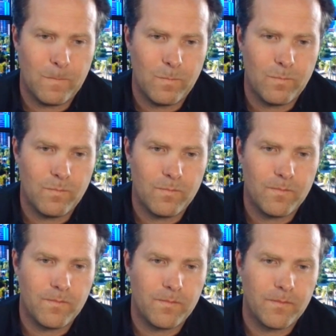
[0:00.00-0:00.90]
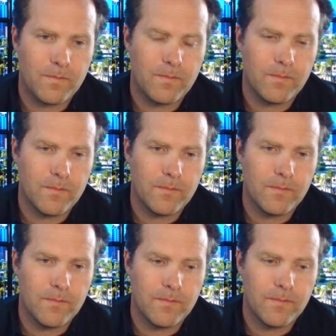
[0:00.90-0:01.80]

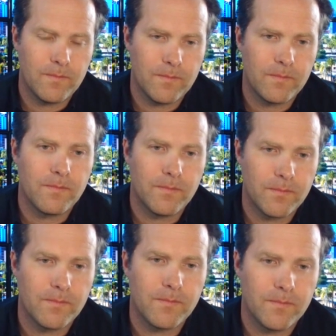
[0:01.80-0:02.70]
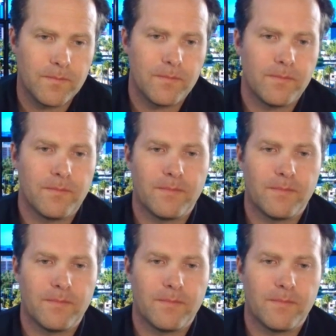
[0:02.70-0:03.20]
No words are spoken by the person on screen.